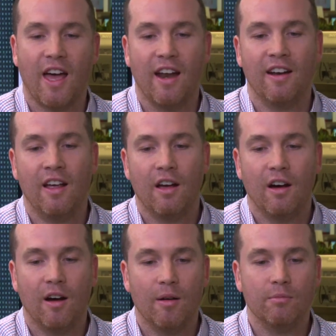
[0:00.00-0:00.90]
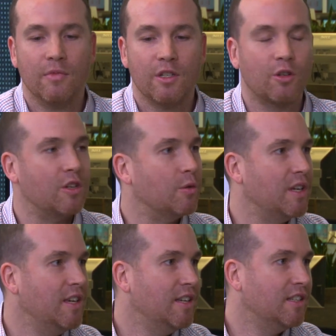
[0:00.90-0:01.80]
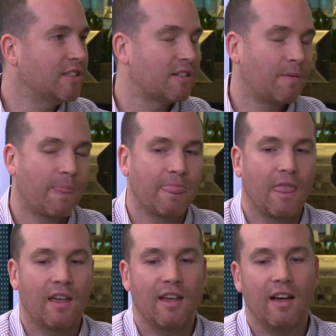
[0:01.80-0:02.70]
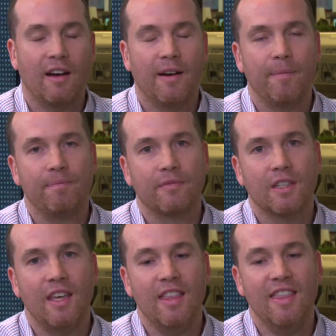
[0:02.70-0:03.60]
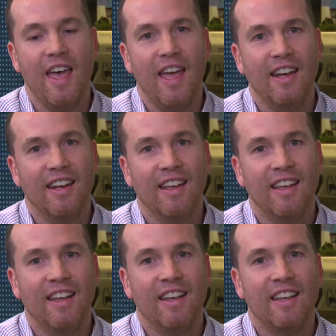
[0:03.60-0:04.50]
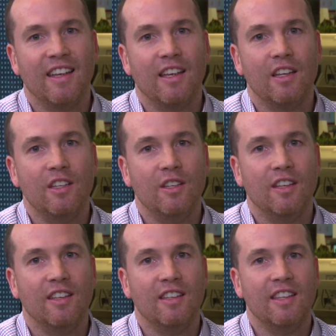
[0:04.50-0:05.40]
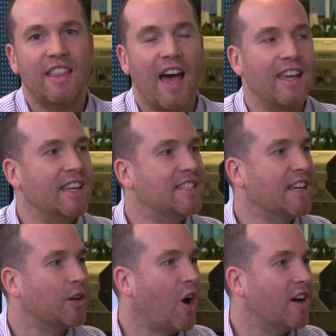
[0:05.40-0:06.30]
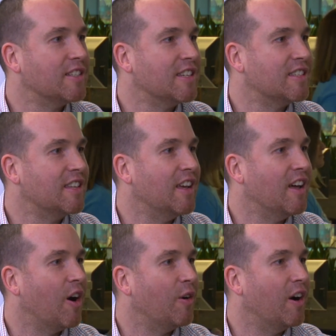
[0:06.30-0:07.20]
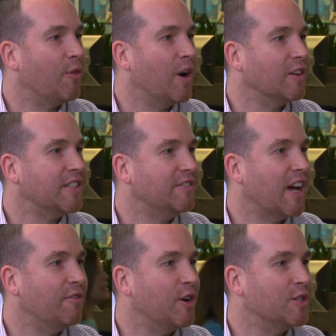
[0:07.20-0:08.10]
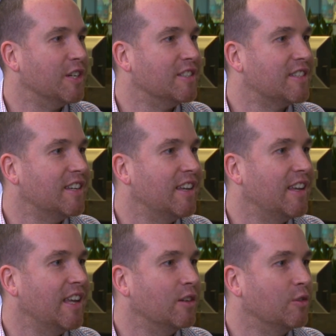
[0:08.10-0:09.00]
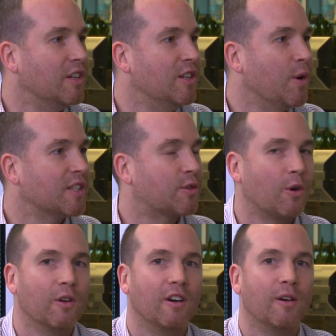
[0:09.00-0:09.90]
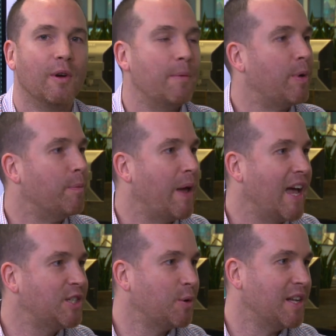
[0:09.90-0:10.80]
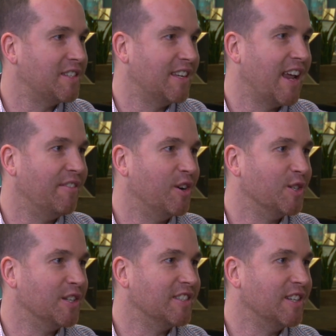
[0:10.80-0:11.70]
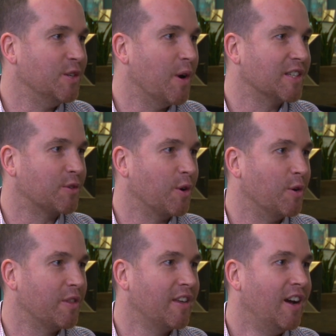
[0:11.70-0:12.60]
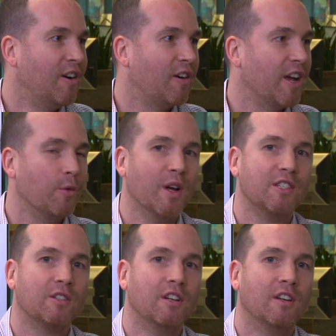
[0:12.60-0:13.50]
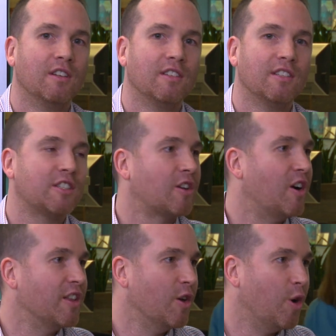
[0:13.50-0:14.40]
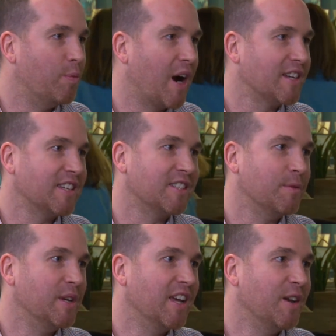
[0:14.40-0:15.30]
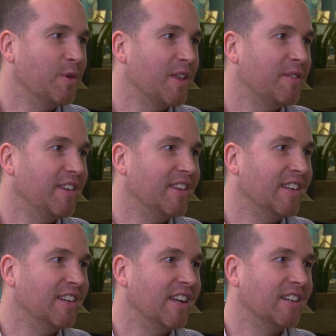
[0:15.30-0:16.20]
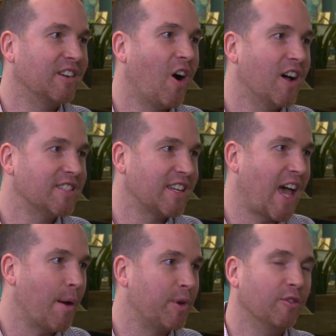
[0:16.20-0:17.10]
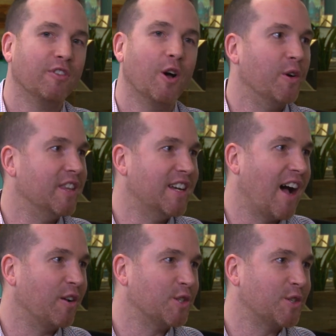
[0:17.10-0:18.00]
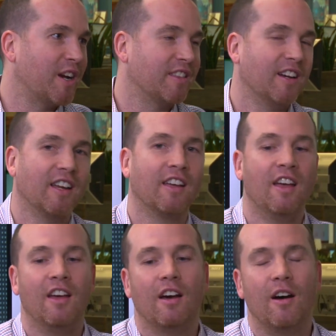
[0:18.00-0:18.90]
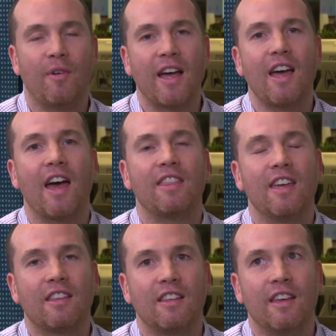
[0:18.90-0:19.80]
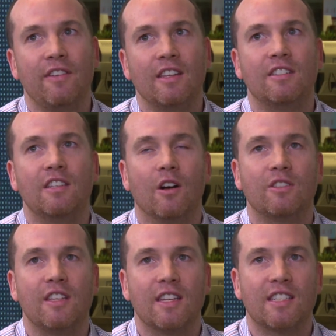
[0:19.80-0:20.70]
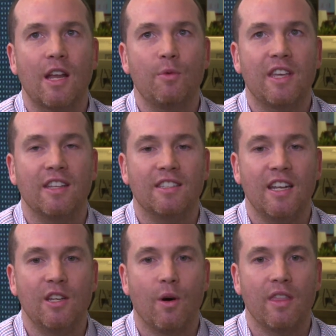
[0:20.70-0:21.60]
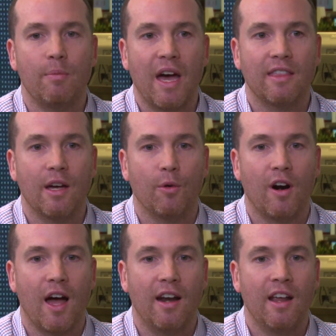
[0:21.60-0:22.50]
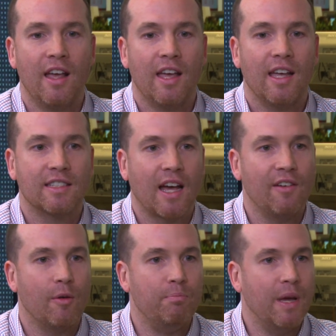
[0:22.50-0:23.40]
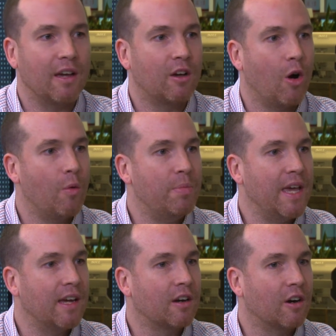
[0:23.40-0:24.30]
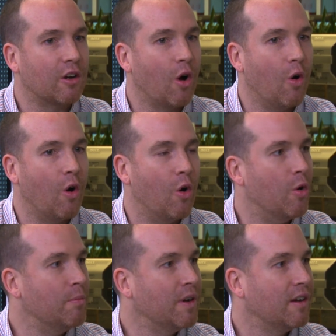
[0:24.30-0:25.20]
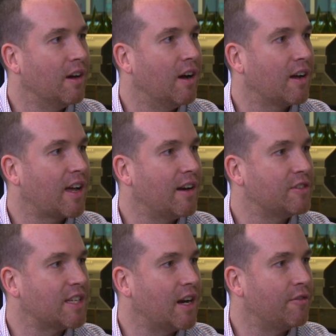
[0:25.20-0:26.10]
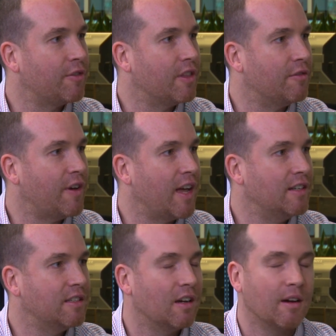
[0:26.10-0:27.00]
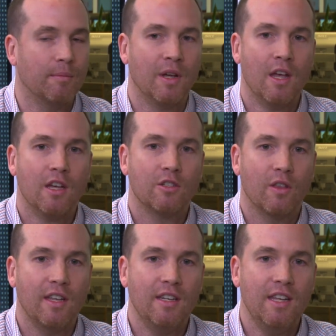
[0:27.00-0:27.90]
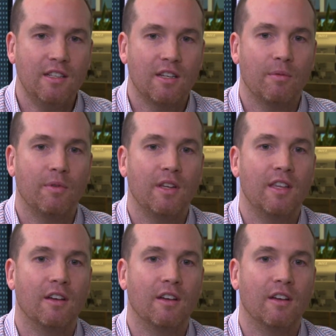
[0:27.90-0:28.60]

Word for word: that, so you ease, and then that easing causes a relative divergence in U.S. growth, or it perpetuates the divergence in U.S. growth, right? Which started the whole process to begin with, and caused the capital flow and the dollar strengthening. I think to the extent we continue on the path that we're on, it's kind of a go big or go home kind of setup for the Fed. So they need to